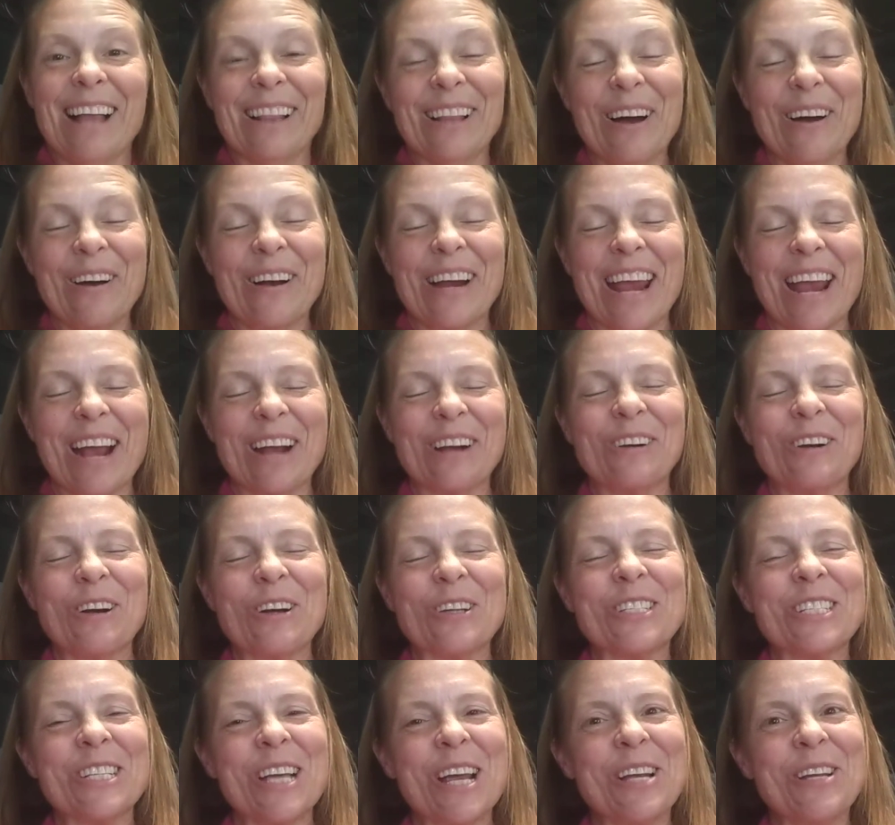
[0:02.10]
Hello again,
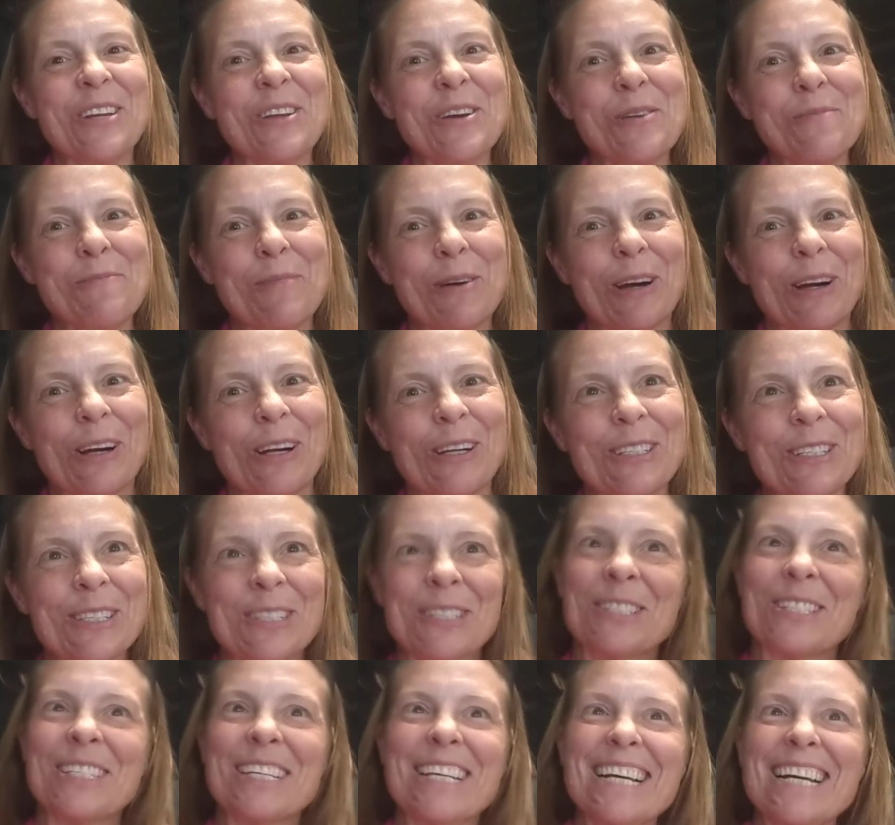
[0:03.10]
crochet
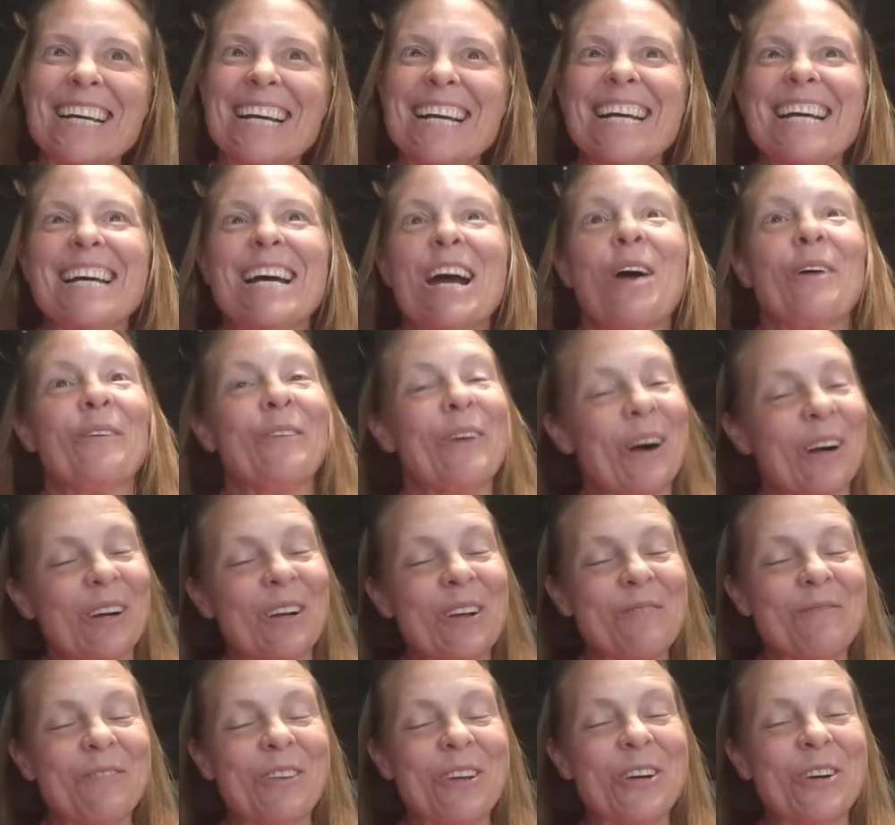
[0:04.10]
tubers.
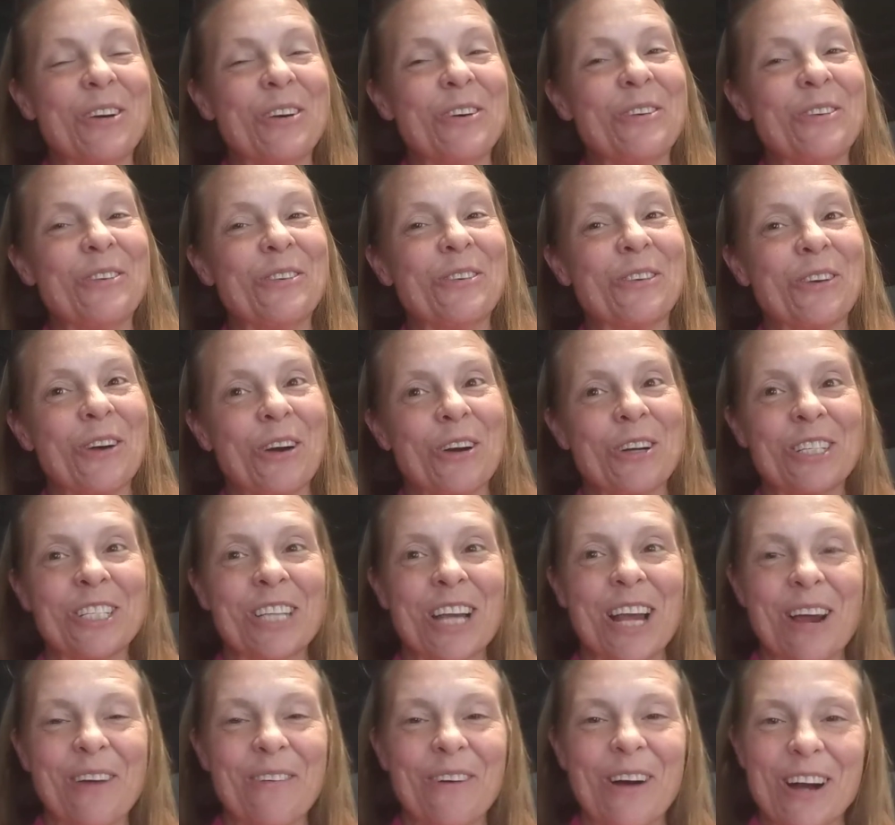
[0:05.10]
Welcome to
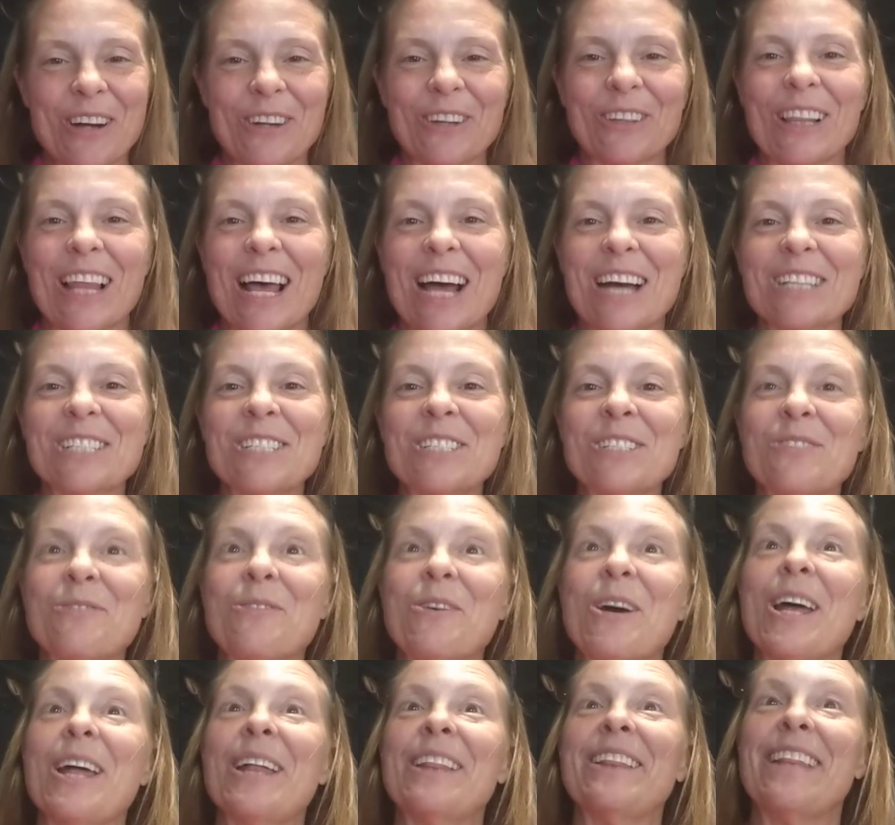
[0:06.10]
Crochet Wanderlust
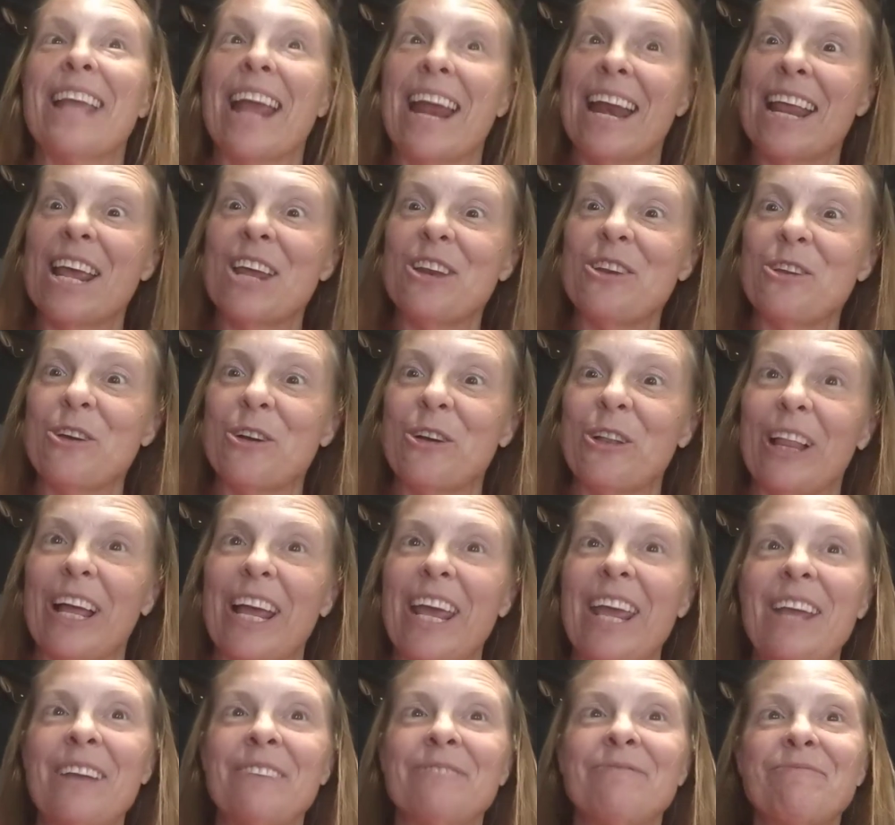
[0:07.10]
with Dana and
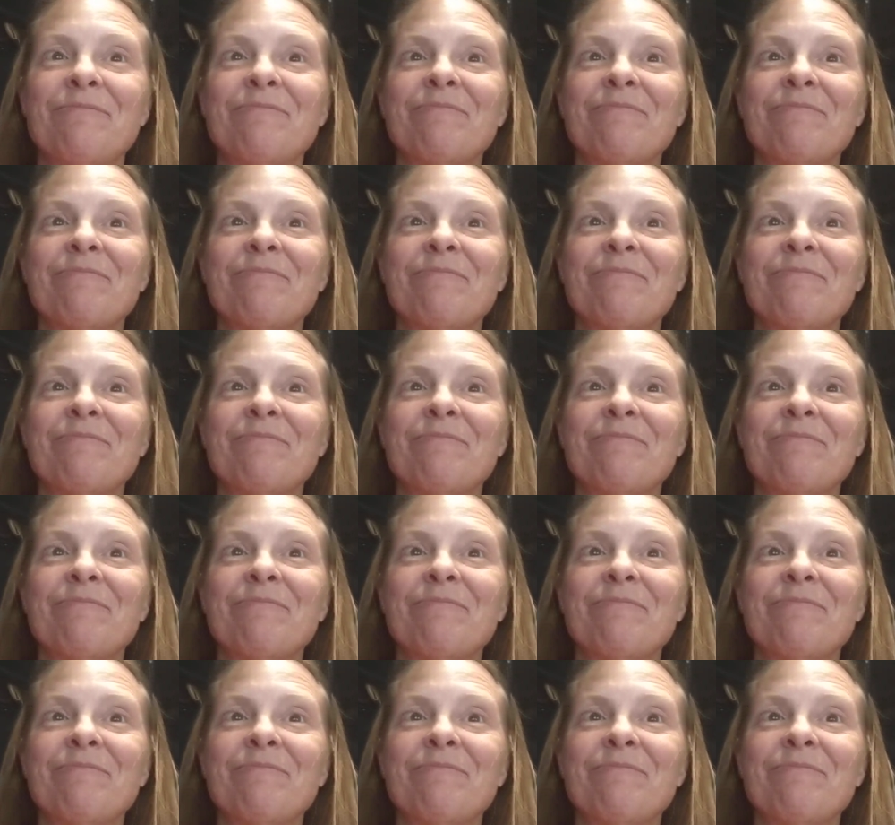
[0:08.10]
Dually.